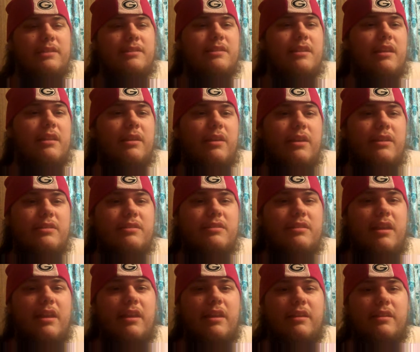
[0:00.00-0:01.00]
Incidentally, I'd
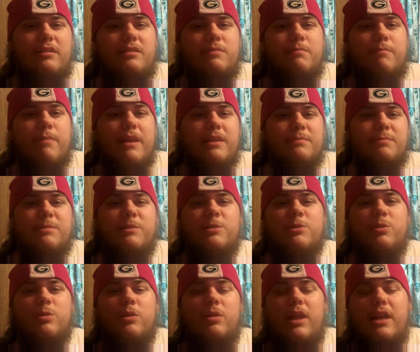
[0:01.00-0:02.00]
say its best
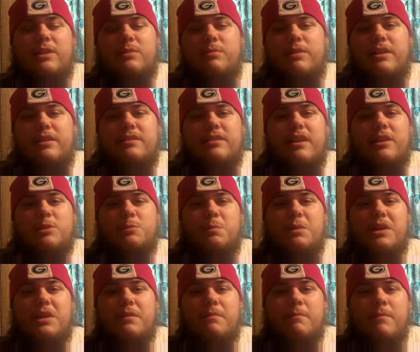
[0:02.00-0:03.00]
potential lies within its
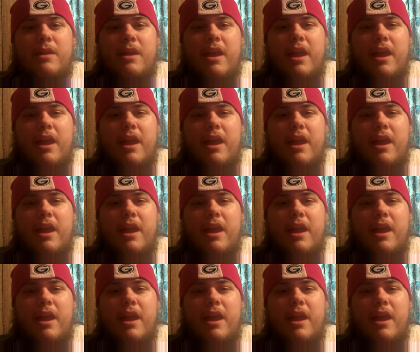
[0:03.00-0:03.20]
HP,